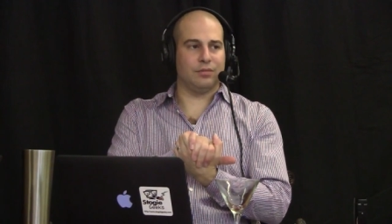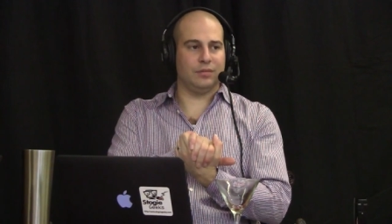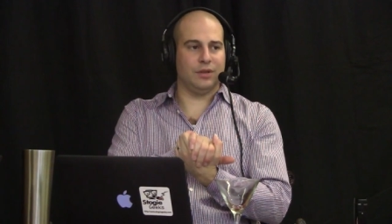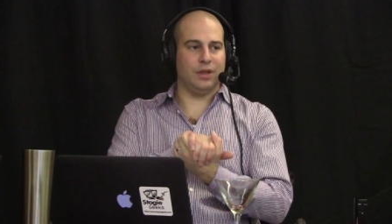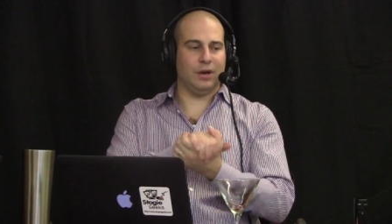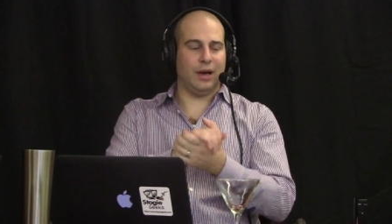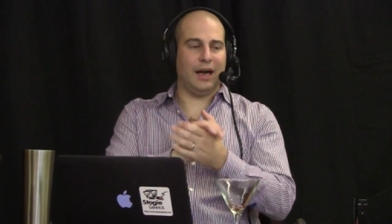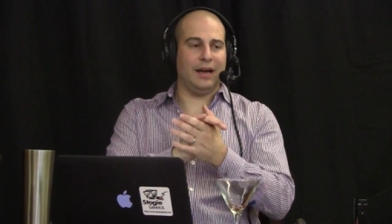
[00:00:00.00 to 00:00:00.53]

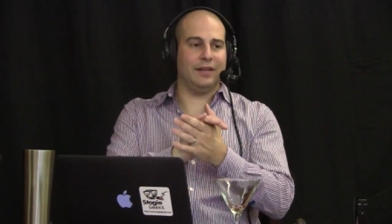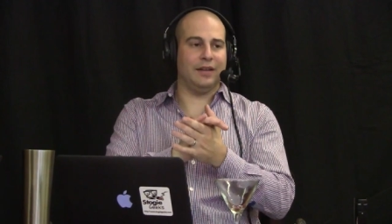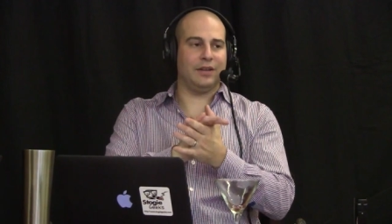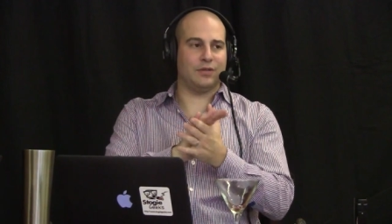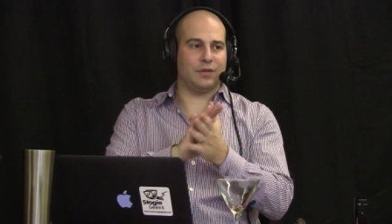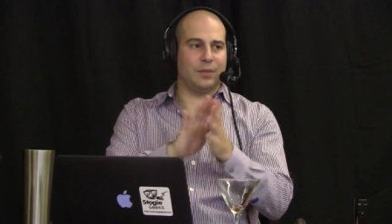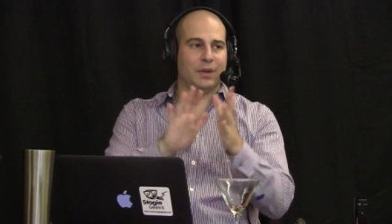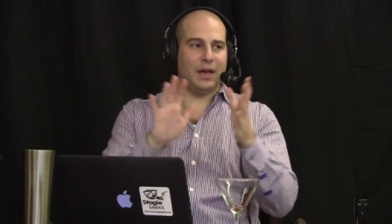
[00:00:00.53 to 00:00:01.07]
you know,
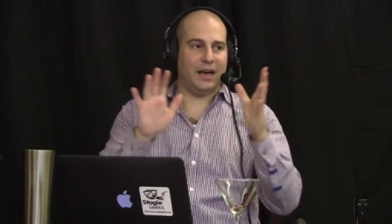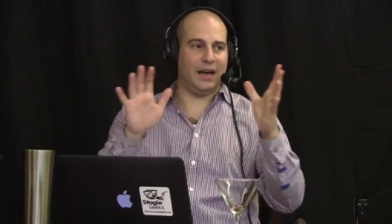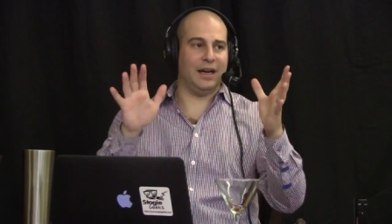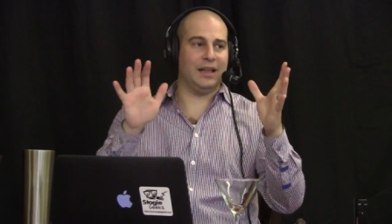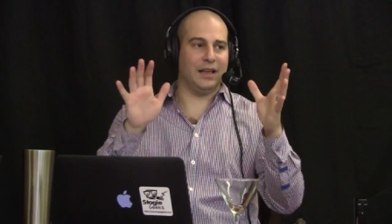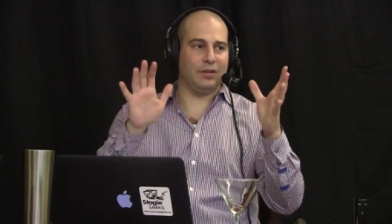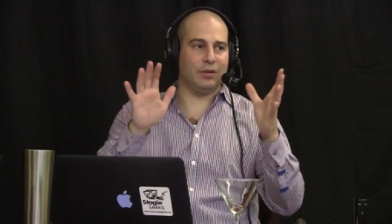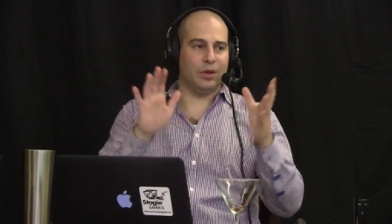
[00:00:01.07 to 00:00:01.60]
highlights from that
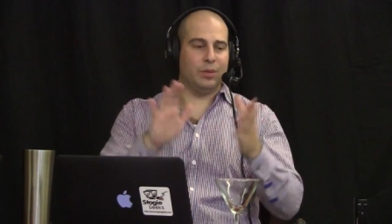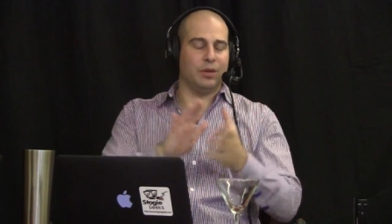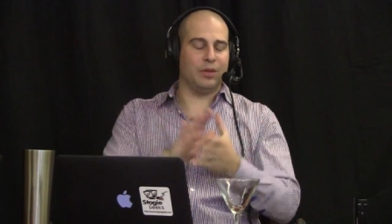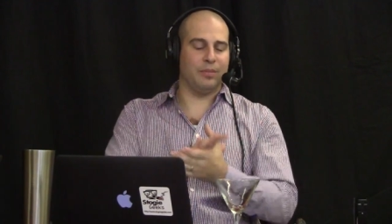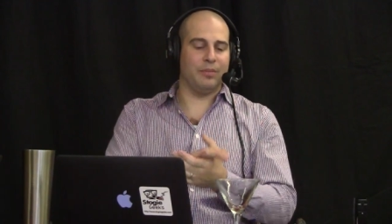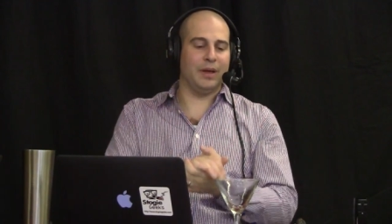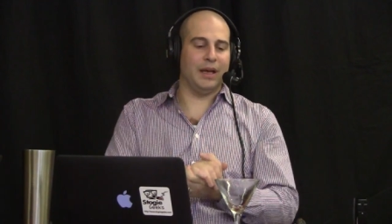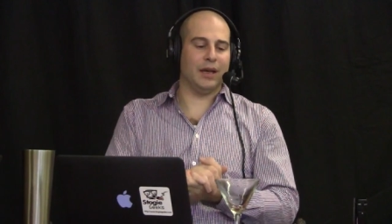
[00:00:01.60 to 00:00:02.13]
highlight reel
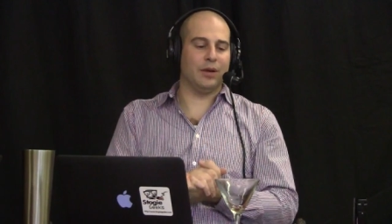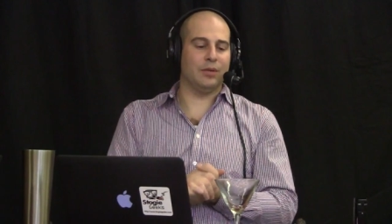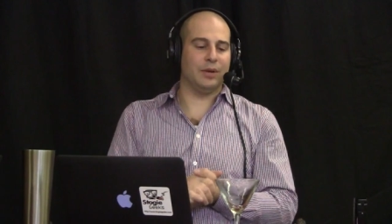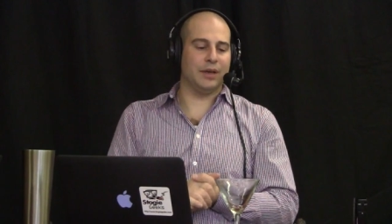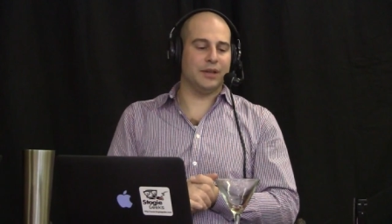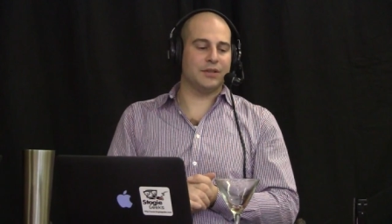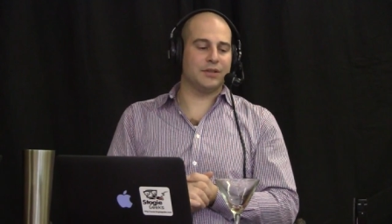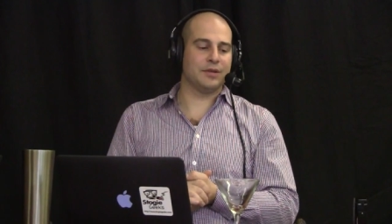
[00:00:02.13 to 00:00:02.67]
with Ming
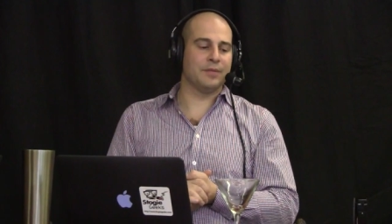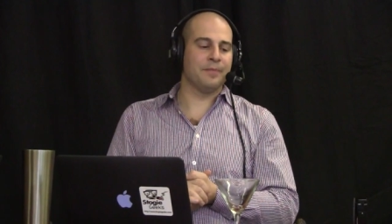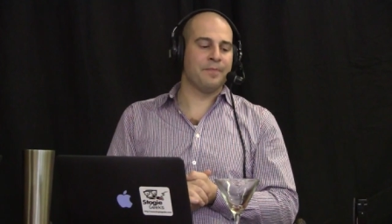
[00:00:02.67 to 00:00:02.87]
was